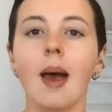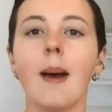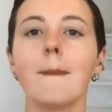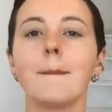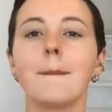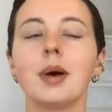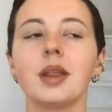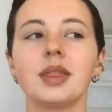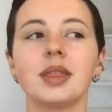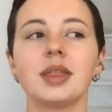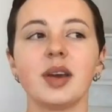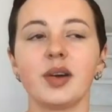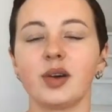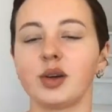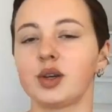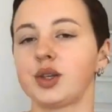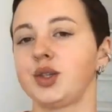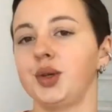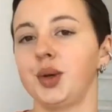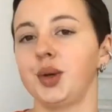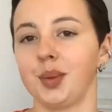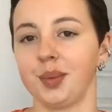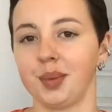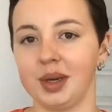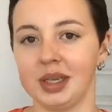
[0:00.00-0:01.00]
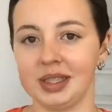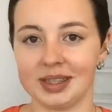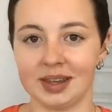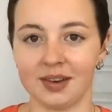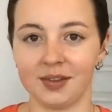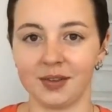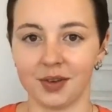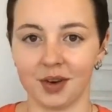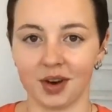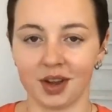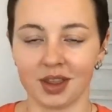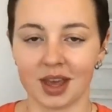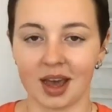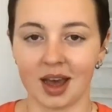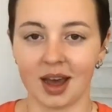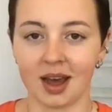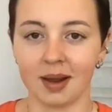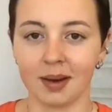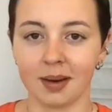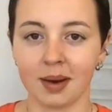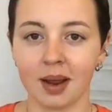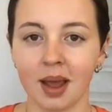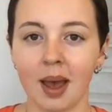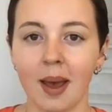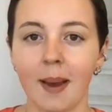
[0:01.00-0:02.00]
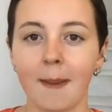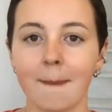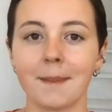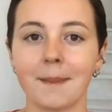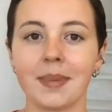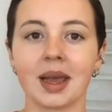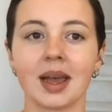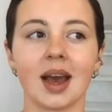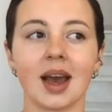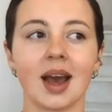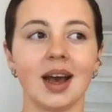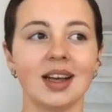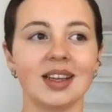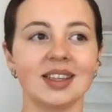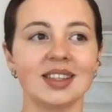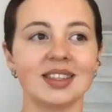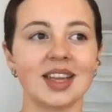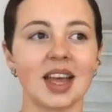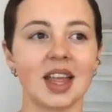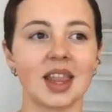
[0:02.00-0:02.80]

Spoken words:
but there is no reason for that, because